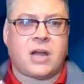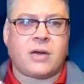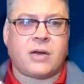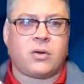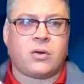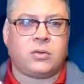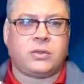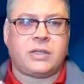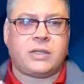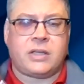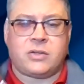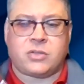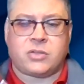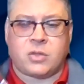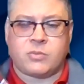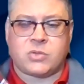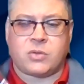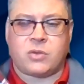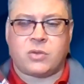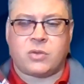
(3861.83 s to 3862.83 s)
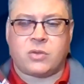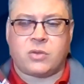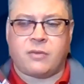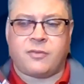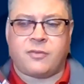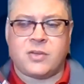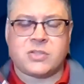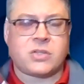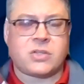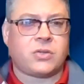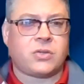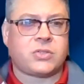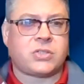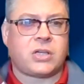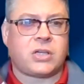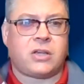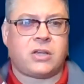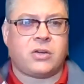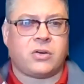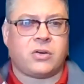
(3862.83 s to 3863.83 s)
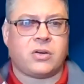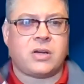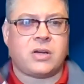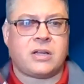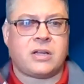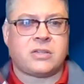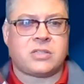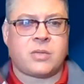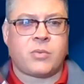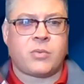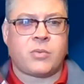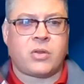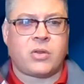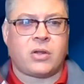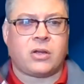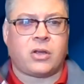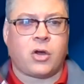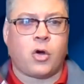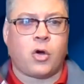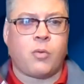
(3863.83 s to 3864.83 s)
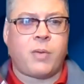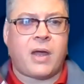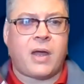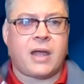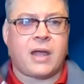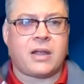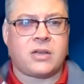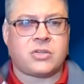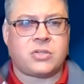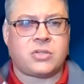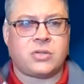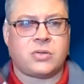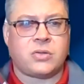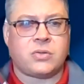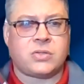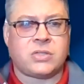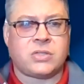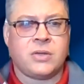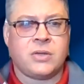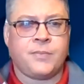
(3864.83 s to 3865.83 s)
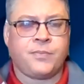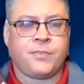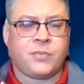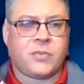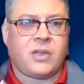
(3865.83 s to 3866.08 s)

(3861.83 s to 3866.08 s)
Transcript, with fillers: not only in terms of the physical security and some of the go bag issues,